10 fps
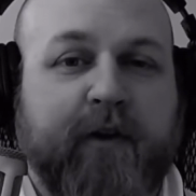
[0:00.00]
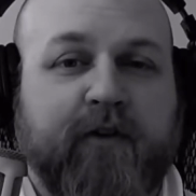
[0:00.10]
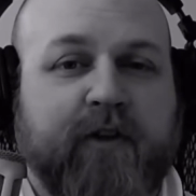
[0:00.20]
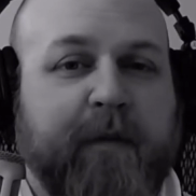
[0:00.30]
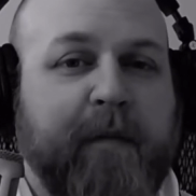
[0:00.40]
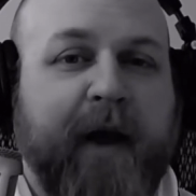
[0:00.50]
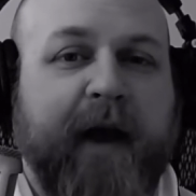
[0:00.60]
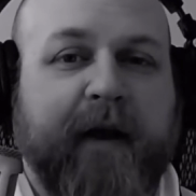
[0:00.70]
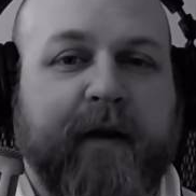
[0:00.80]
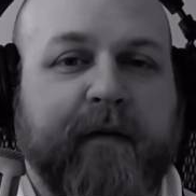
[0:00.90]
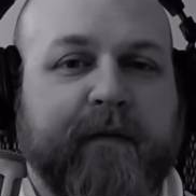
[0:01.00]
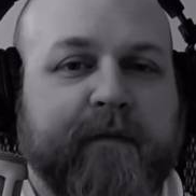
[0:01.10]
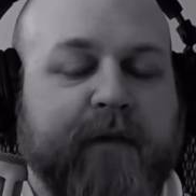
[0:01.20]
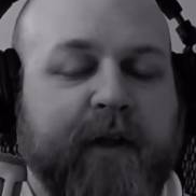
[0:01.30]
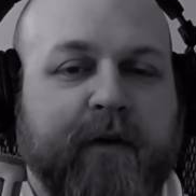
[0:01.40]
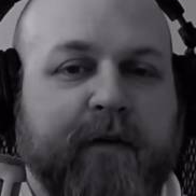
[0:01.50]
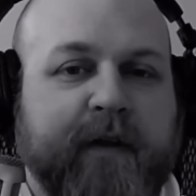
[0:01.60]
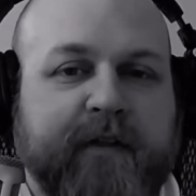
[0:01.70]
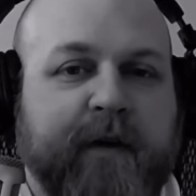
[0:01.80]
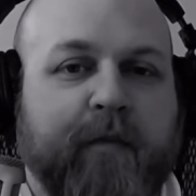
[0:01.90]
You should be back,
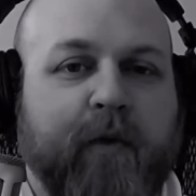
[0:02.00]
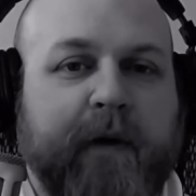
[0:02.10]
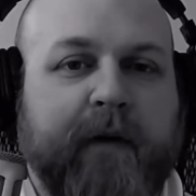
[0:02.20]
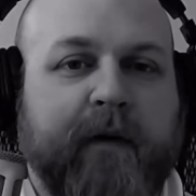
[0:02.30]
at some point.